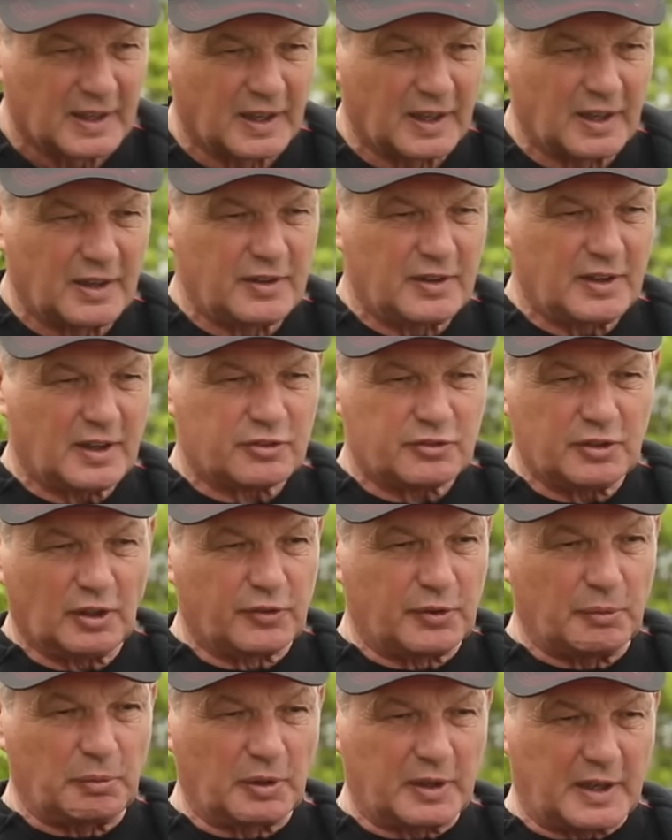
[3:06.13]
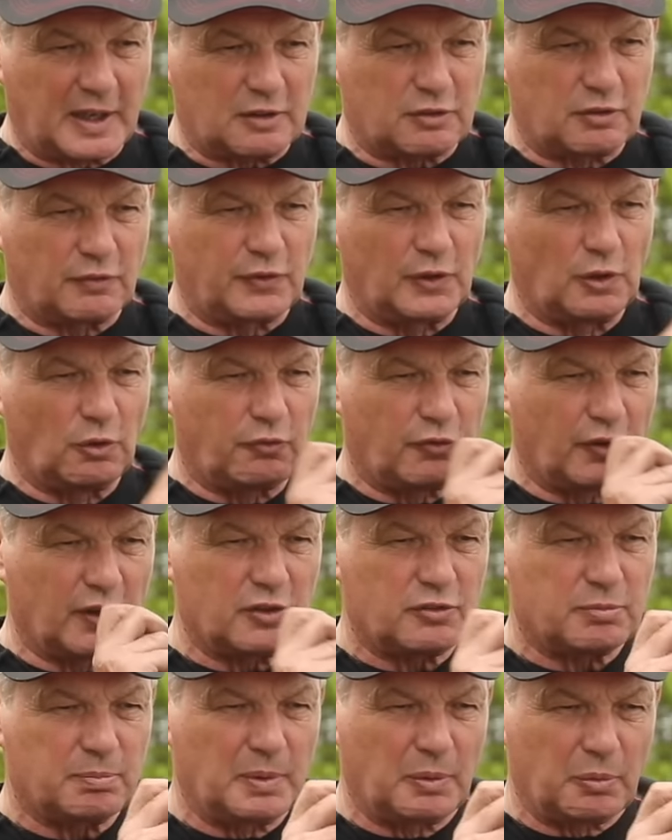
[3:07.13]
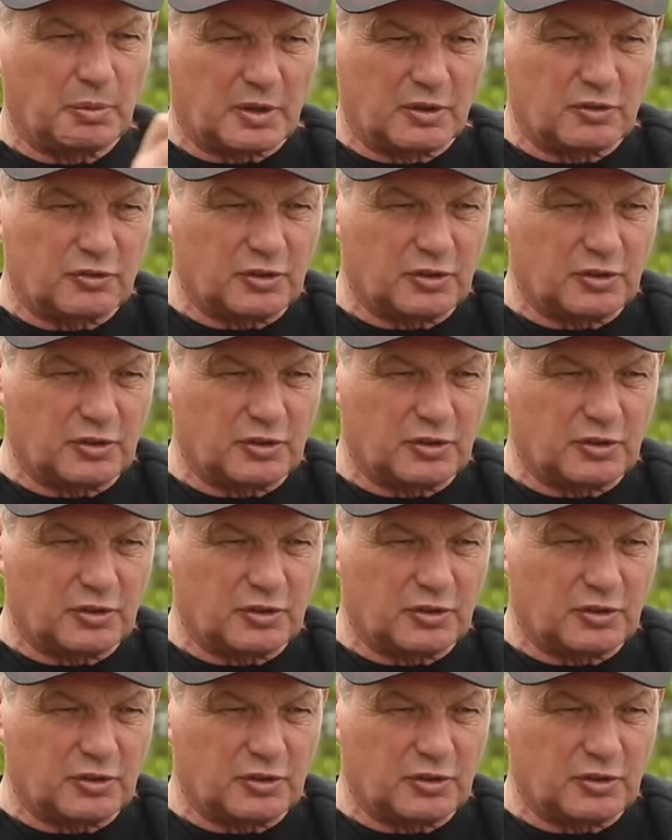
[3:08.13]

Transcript: And I still think we'll catch a few fish, but we can